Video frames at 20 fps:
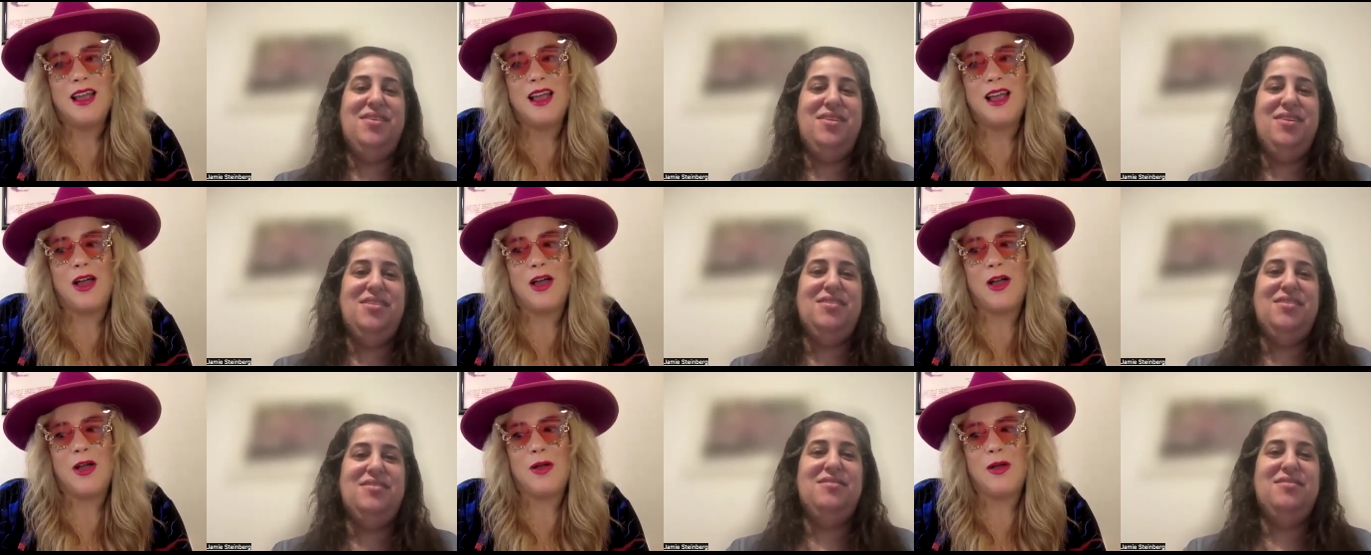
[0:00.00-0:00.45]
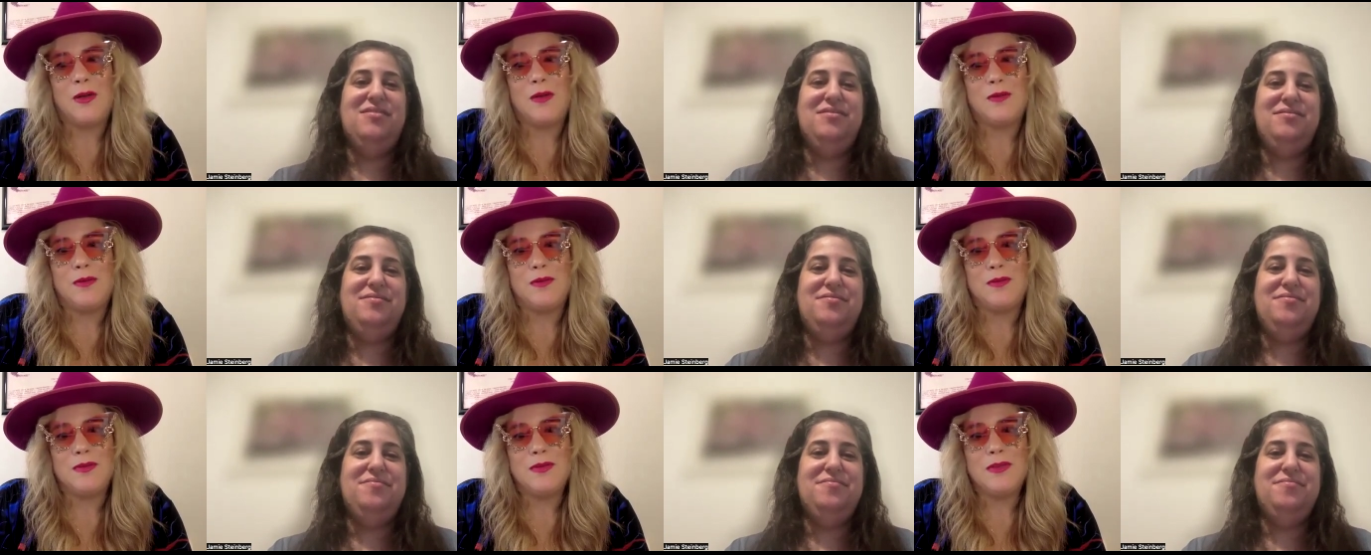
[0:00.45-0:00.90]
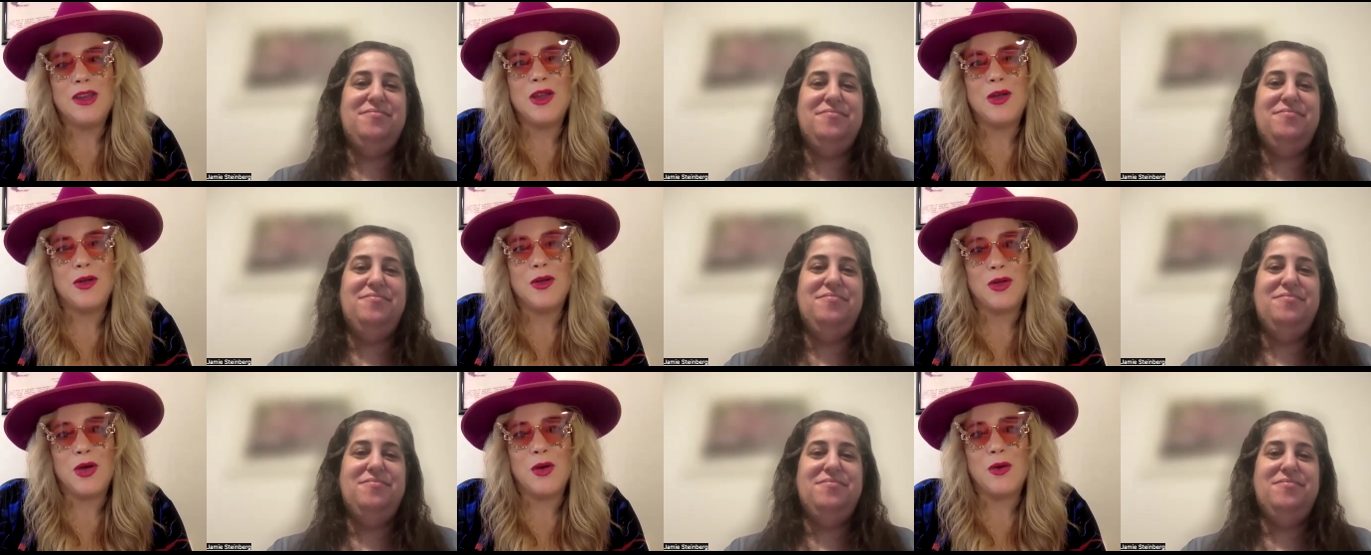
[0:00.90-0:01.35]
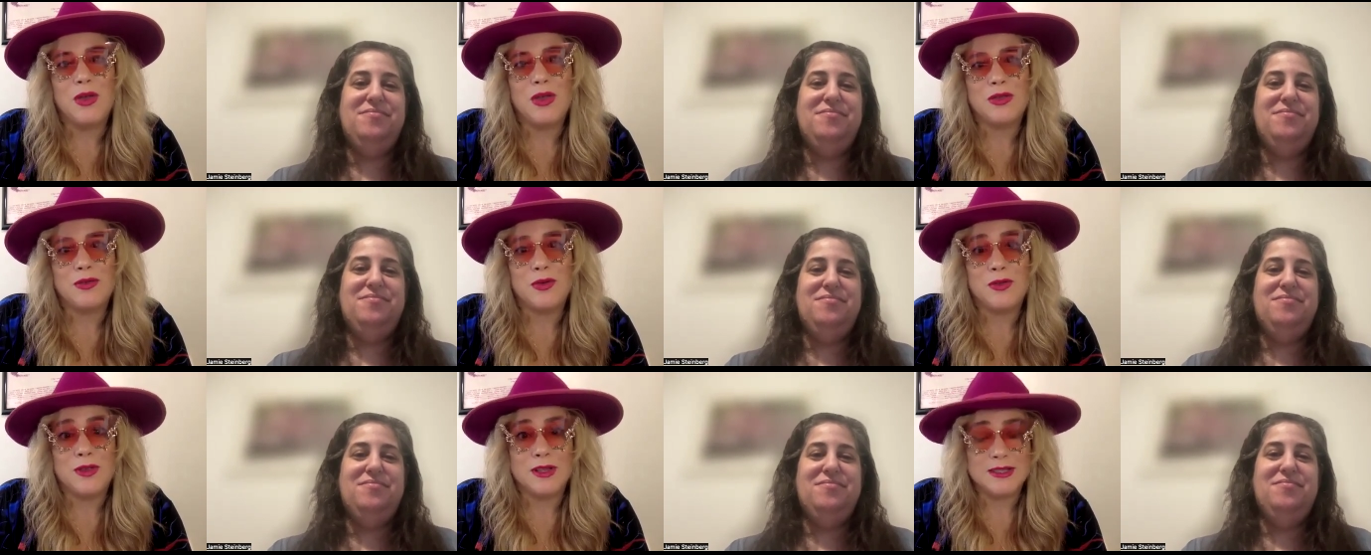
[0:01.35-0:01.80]
Speaker 1: mm-hmm. um, you know, going
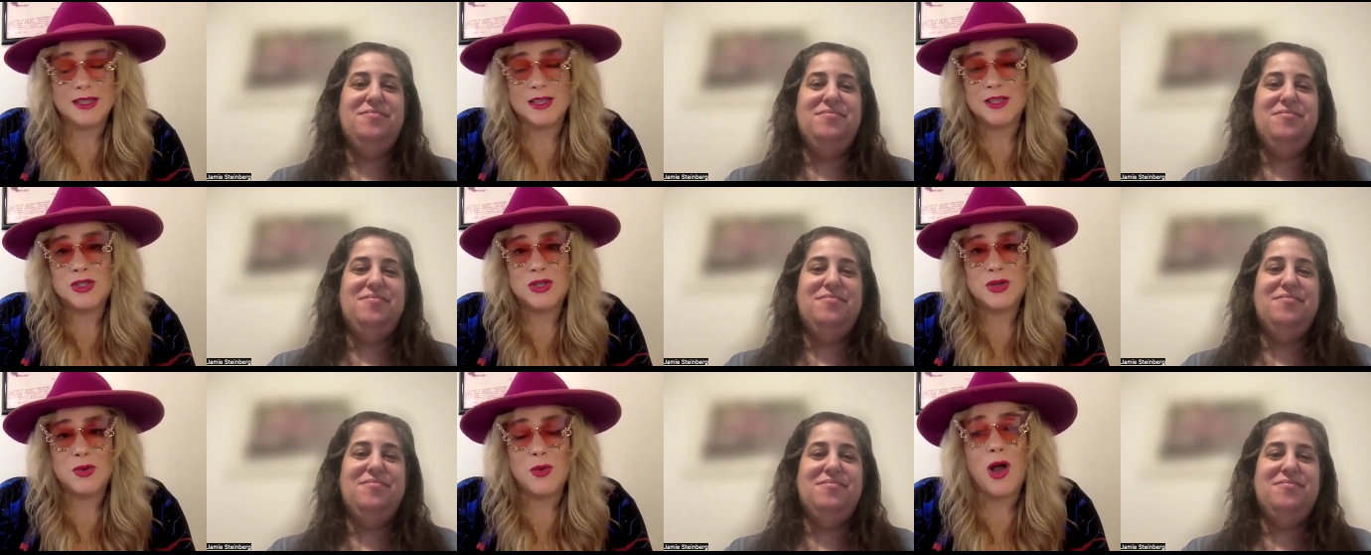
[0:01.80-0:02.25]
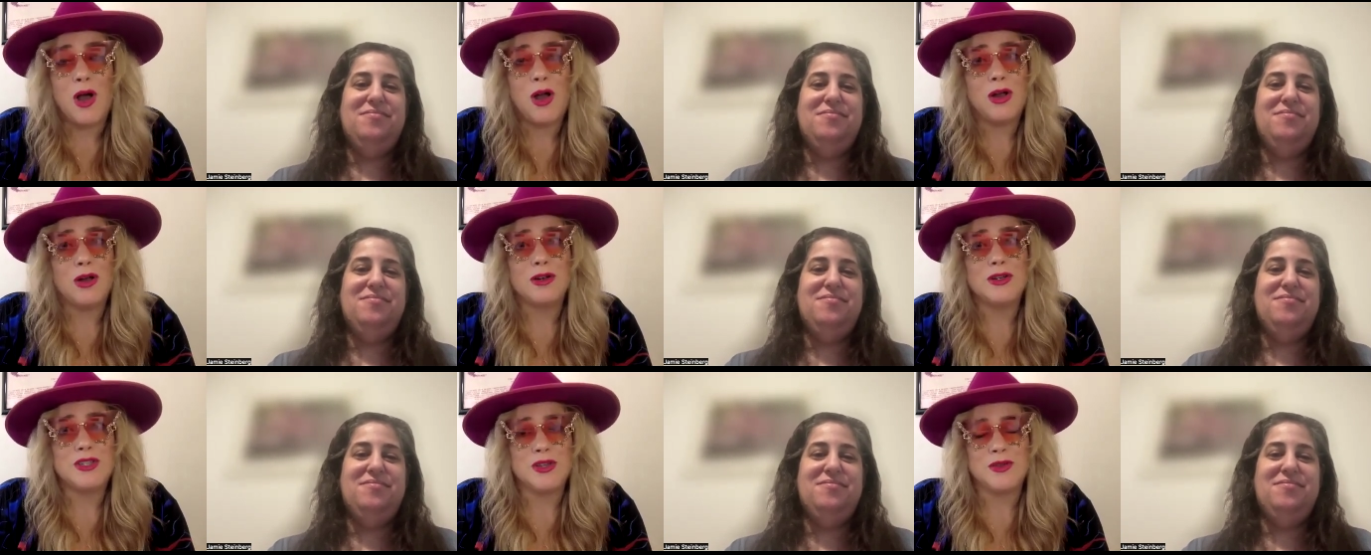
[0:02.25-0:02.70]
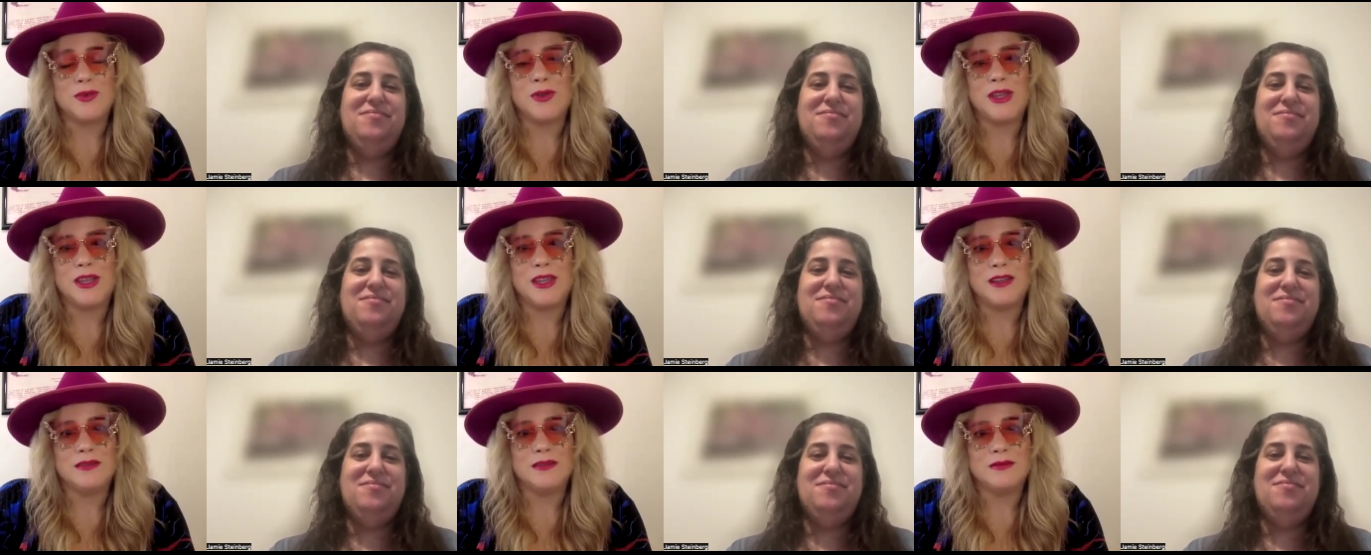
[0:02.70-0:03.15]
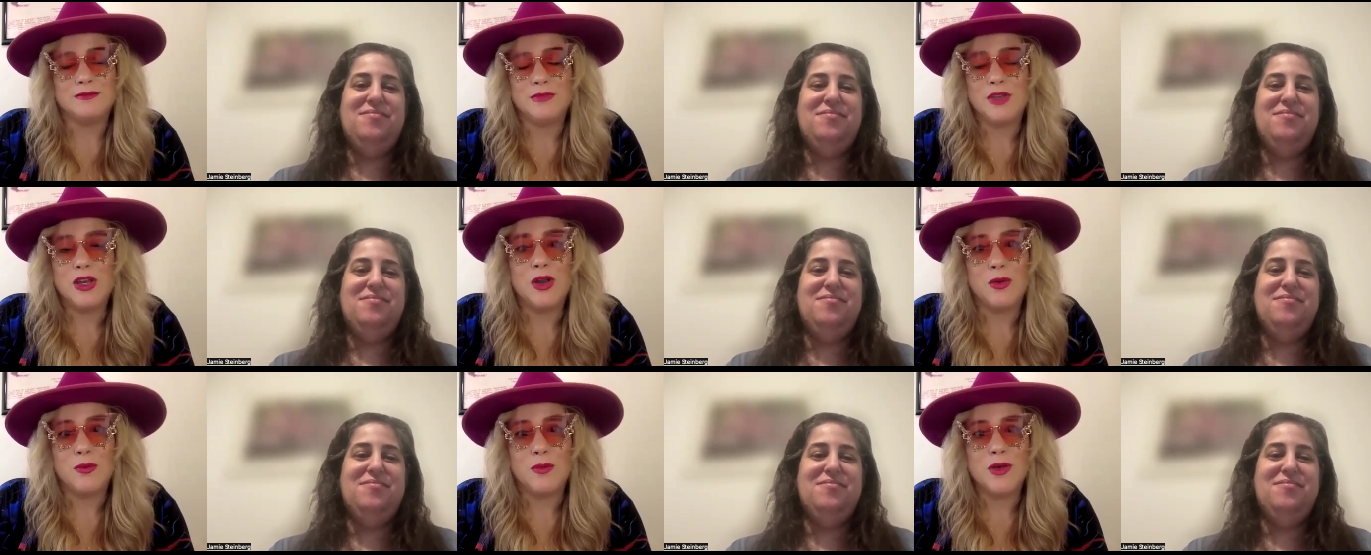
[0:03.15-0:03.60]
through this because you are doing,
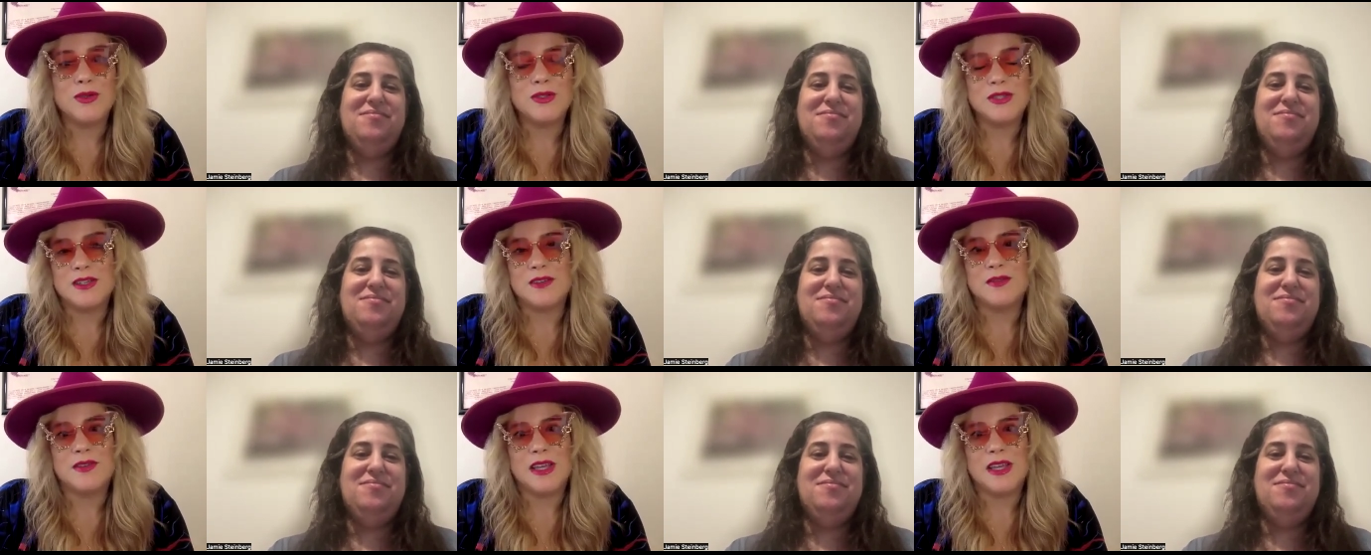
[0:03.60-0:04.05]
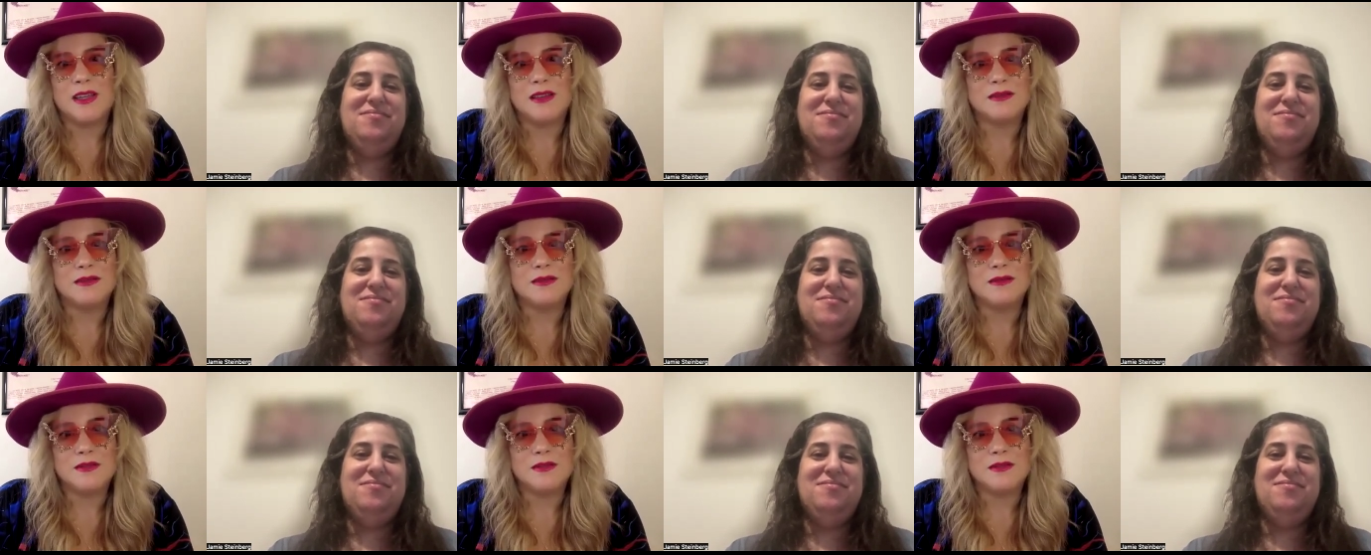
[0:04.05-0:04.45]
you know, most of it.